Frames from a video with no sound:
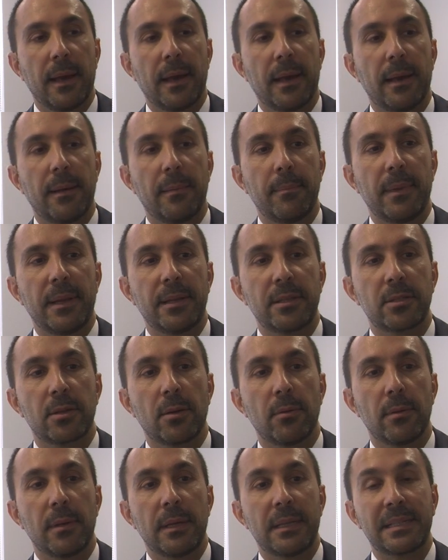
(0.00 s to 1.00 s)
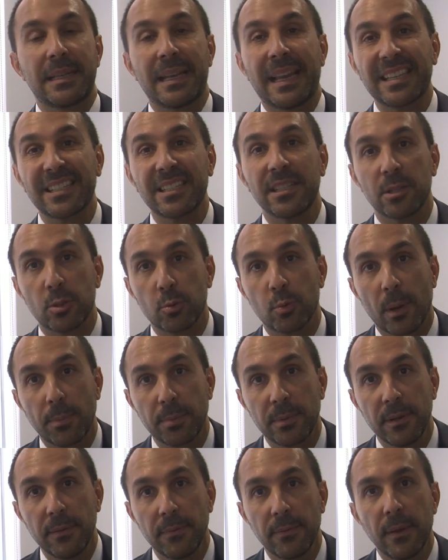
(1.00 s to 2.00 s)
and so it's less
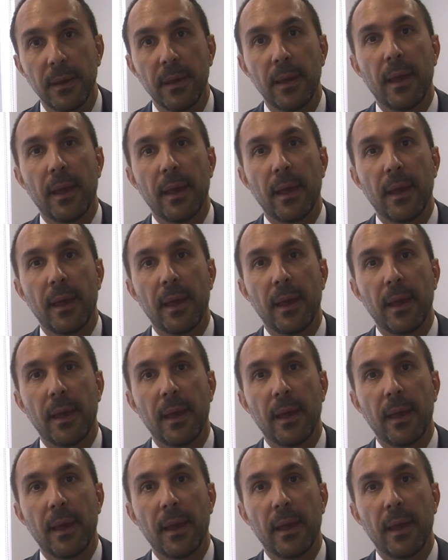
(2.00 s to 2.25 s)
disruptive,